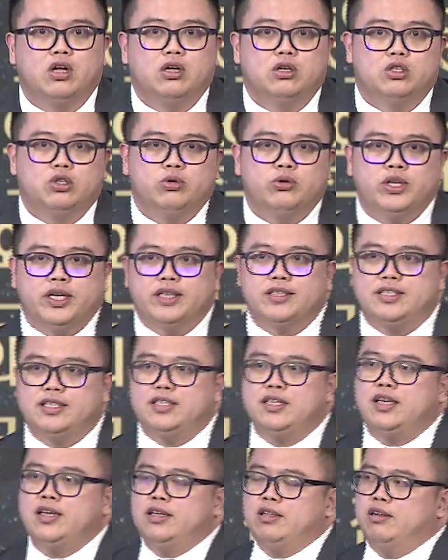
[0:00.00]
So you can
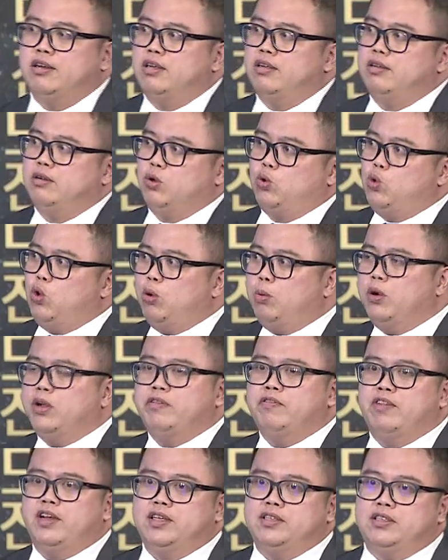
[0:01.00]
see the global
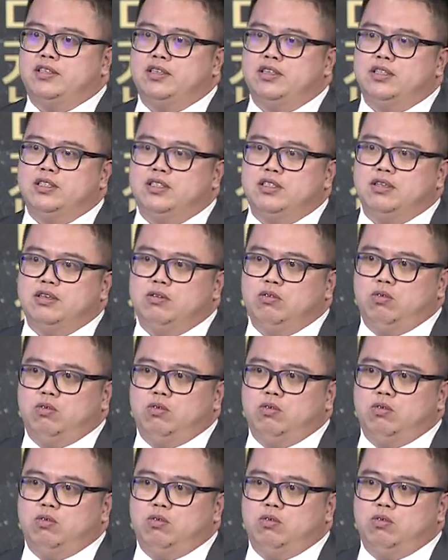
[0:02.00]
investors,